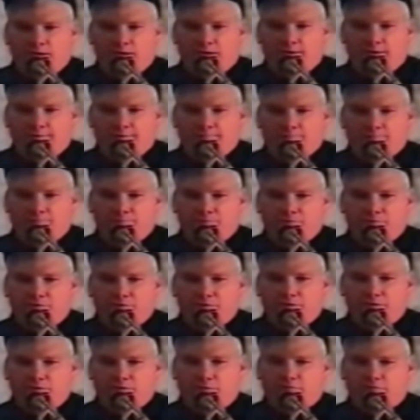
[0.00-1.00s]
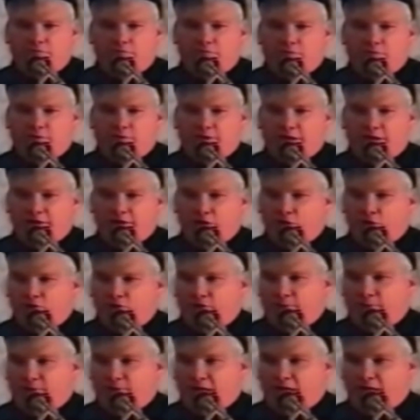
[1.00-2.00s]
Um, they were fully
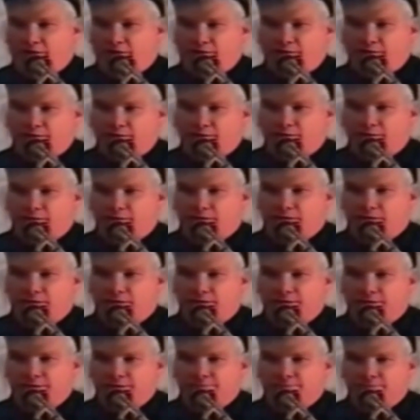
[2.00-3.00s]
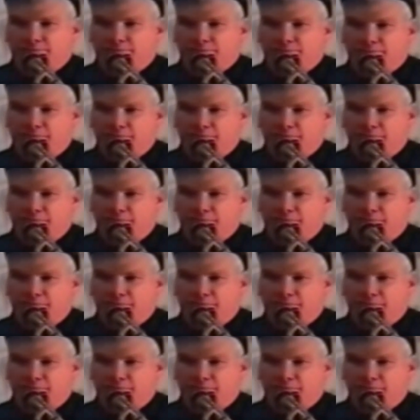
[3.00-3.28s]
known about uh,